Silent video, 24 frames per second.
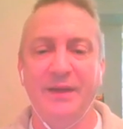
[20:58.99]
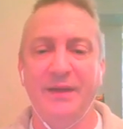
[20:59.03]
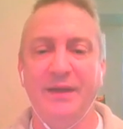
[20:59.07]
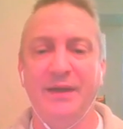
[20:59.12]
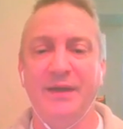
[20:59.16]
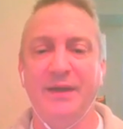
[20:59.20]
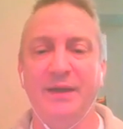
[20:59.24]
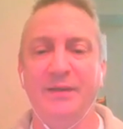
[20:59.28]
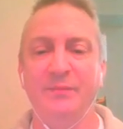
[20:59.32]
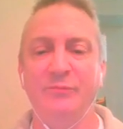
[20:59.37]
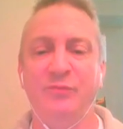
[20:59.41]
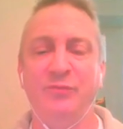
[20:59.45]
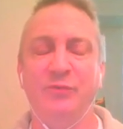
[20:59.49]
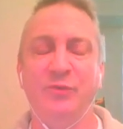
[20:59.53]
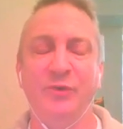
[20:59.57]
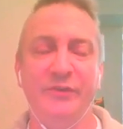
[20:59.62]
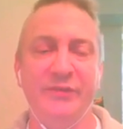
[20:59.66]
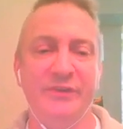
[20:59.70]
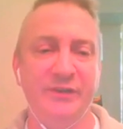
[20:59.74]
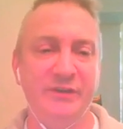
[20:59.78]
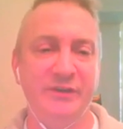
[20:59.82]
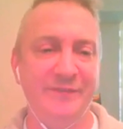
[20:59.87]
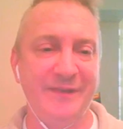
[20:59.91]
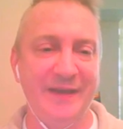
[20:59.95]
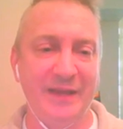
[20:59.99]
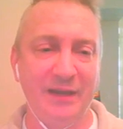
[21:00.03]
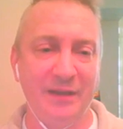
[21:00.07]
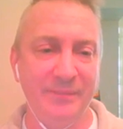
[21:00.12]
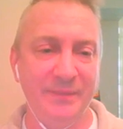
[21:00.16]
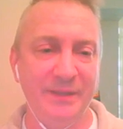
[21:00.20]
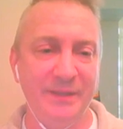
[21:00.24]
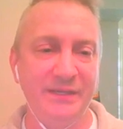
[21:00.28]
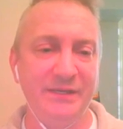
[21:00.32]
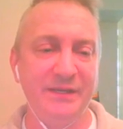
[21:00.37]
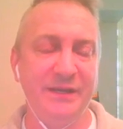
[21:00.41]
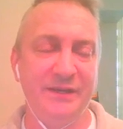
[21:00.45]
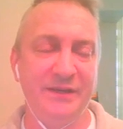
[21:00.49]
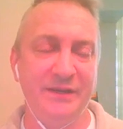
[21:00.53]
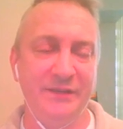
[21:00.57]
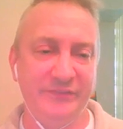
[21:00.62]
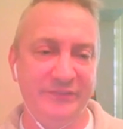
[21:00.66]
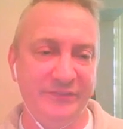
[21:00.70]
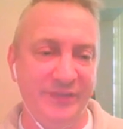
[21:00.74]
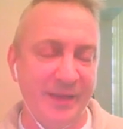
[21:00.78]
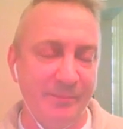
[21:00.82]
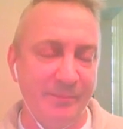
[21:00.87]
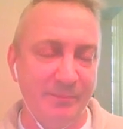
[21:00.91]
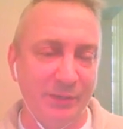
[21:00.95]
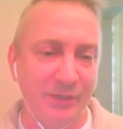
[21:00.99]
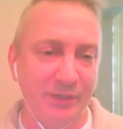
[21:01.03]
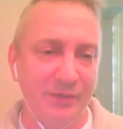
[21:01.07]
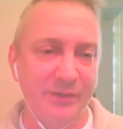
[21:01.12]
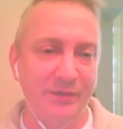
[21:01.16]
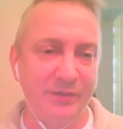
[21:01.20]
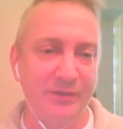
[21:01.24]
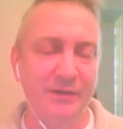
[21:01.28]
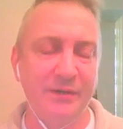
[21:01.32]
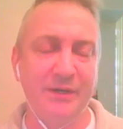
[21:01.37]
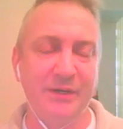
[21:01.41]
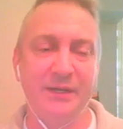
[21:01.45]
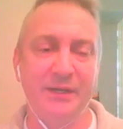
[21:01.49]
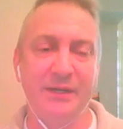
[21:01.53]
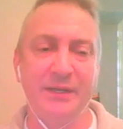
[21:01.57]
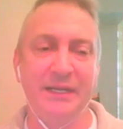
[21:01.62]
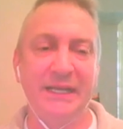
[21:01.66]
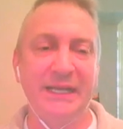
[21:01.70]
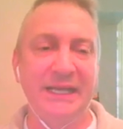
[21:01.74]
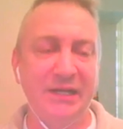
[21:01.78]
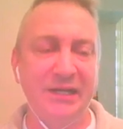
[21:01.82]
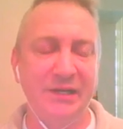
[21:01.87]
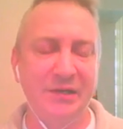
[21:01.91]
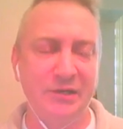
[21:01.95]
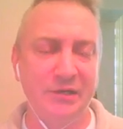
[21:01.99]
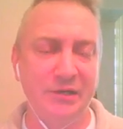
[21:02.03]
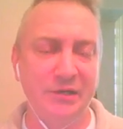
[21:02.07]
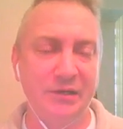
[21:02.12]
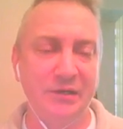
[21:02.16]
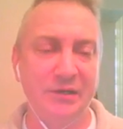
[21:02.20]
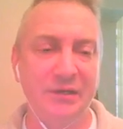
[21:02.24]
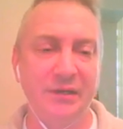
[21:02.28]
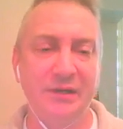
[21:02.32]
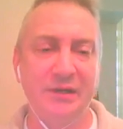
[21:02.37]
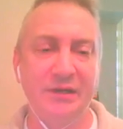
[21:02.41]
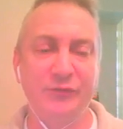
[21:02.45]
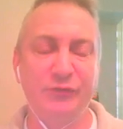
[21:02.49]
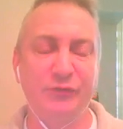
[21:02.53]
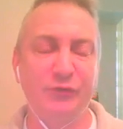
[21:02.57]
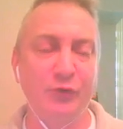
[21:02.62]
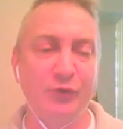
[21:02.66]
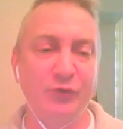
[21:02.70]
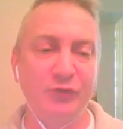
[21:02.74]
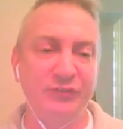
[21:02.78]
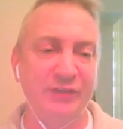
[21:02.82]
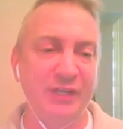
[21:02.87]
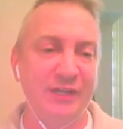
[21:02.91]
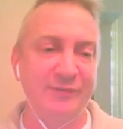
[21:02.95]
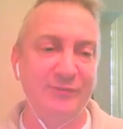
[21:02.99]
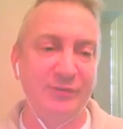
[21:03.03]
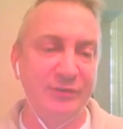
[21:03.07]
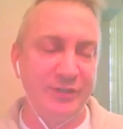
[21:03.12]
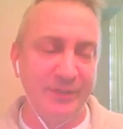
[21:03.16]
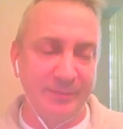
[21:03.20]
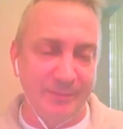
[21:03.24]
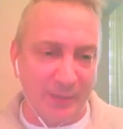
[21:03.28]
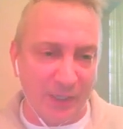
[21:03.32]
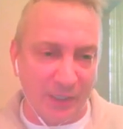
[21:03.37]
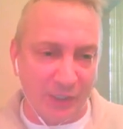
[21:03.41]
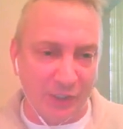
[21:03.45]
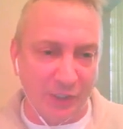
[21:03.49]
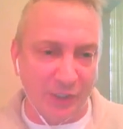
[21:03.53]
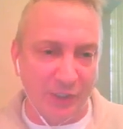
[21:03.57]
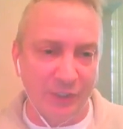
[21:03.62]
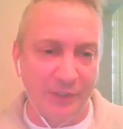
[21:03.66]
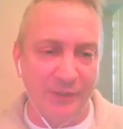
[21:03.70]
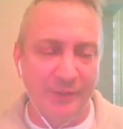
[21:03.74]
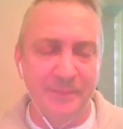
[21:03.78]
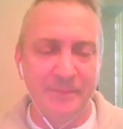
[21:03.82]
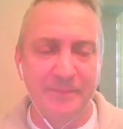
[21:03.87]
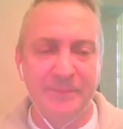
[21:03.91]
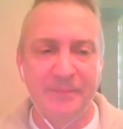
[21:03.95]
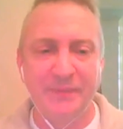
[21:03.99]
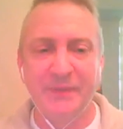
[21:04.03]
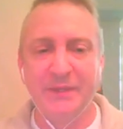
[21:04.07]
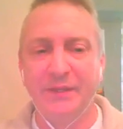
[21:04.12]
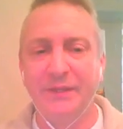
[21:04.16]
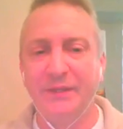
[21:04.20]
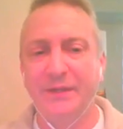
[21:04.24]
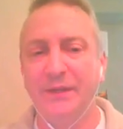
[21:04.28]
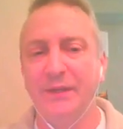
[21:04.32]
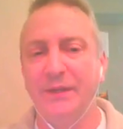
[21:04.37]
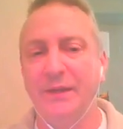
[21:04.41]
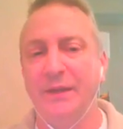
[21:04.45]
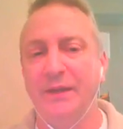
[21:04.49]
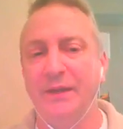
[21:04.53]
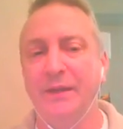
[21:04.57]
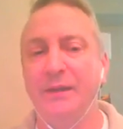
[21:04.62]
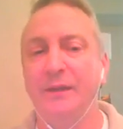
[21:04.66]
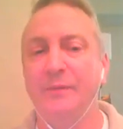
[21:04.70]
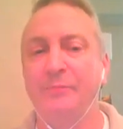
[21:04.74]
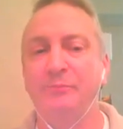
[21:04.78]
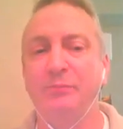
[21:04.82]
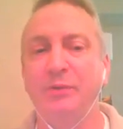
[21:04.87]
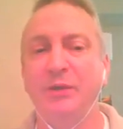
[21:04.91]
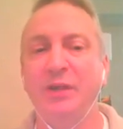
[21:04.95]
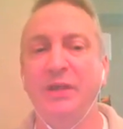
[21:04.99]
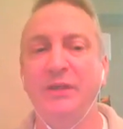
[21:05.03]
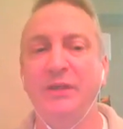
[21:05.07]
for the development, an assembler, a linker, a source level debugger, plus